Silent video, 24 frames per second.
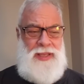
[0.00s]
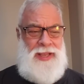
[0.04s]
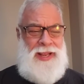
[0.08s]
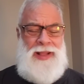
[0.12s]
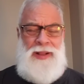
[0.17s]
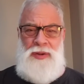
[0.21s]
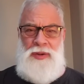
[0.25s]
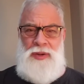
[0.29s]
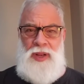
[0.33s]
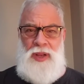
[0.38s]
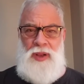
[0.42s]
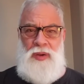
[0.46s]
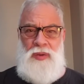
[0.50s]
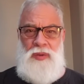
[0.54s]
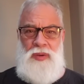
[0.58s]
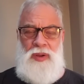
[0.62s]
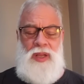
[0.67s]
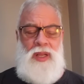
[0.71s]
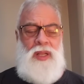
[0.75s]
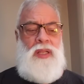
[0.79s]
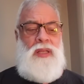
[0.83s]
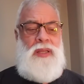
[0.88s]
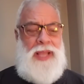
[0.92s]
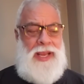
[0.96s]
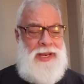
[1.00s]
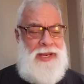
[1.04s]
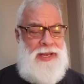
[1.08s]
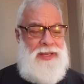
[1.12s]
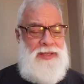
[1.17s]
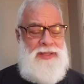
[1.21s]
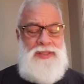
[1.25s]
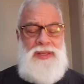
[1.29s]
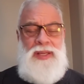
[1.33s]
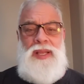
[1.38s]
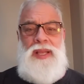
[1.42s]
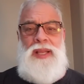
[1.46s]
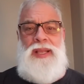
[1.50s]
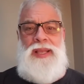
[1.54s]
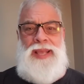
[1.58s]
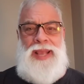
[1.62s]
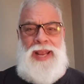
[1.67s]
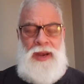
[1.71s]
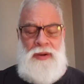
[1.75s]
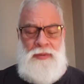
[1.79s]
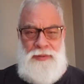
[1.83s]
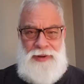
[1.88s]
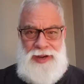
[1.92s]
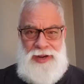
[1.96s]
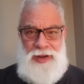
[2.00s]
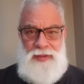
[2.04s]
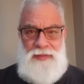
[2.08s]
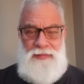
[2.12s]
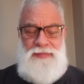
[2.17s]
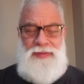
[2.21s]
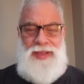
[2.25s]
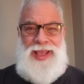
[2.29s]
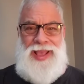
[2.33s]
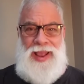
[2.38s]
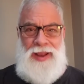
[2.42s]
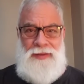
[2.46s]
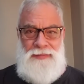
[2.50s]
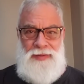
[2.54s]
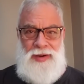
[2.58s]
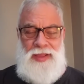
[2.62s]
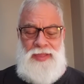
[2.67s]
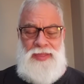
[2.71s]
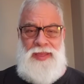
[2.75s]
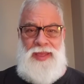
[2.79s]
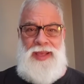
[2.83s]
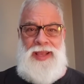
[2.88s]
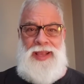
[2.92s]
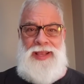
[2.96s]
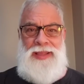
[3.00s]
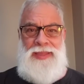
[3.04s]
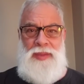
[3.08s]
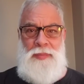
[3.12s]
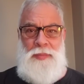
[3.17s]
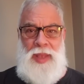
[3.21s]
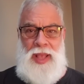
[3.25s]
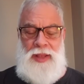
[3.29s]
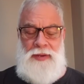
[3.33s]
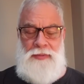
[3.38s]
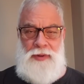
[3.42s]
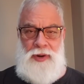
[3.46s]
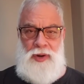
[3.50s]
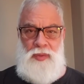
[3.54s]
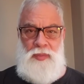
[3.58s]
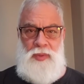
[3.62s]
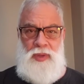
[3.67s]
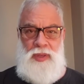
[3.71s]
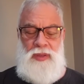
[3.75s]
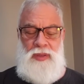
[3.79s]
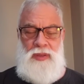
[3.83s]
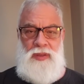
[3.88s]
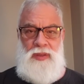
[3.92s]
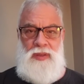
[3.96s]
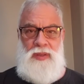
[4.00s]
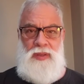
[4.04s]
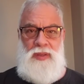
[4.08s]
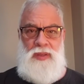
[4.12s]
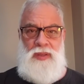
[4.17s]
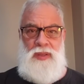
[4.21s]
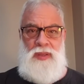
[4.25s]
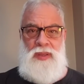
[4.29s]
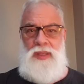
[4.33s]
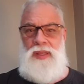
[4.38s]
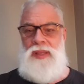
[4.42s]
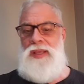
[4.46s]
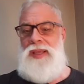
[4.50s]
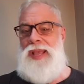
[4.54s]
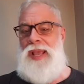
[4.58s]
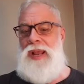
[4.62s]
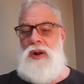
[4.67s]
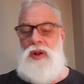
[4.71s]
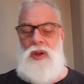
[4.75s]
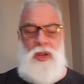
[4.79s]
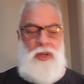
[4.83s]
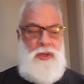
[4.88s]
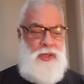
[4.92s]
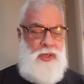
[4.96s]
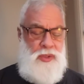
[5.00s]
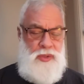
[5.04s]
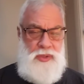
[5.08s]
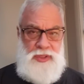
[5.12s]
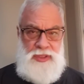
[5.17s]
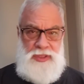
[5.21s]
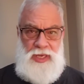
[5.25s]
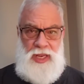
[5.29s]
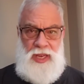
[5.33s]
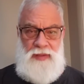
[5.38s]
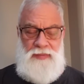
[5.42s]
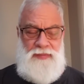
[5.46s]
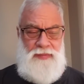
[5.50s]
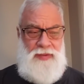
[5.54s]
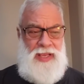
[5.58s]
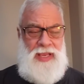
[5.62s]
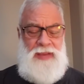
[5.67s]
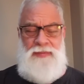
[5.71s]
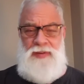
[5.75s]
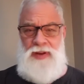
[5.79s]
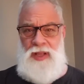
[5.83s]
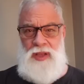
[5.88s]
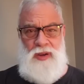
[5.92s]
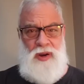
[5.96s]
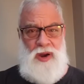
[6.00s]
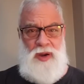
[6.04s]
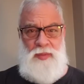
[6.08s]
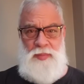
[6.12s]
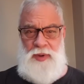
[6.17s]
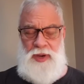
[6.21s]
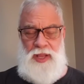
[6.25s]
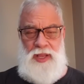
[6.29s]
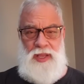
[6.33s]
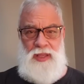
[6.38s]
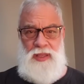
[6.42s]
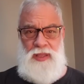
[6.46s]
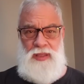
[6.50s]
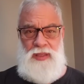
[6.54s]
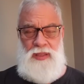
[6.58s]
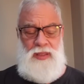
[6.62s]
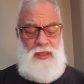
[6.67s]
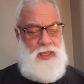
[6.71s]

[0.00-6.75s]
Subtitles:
Hell no. Ladies, get rid of everything in the bedroom. Get all new stuff, even the carpeting.